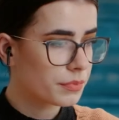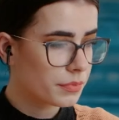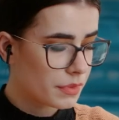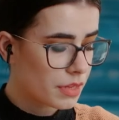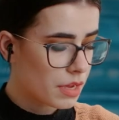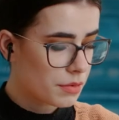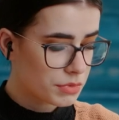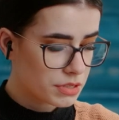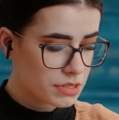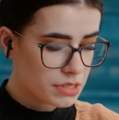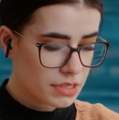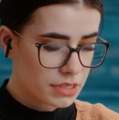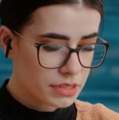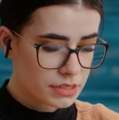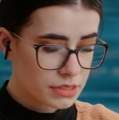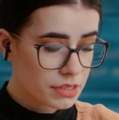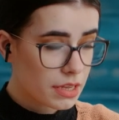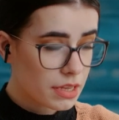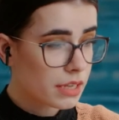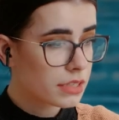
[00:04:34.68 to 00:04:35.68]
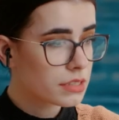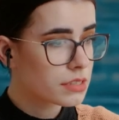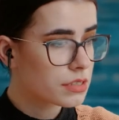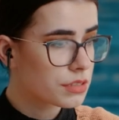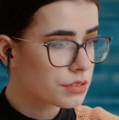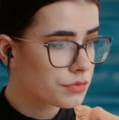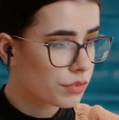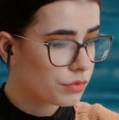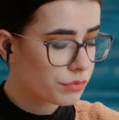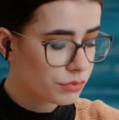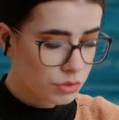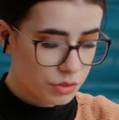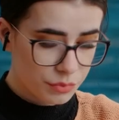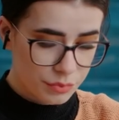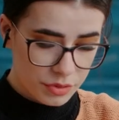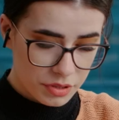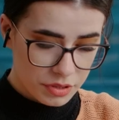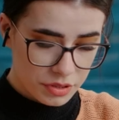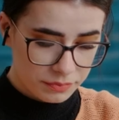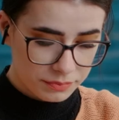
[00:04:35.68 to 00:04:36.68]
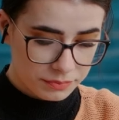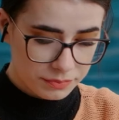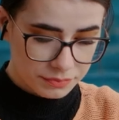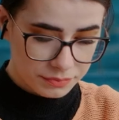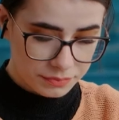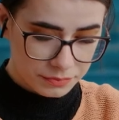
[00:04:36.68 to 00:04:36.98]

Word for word: the pandemic. Second is the growth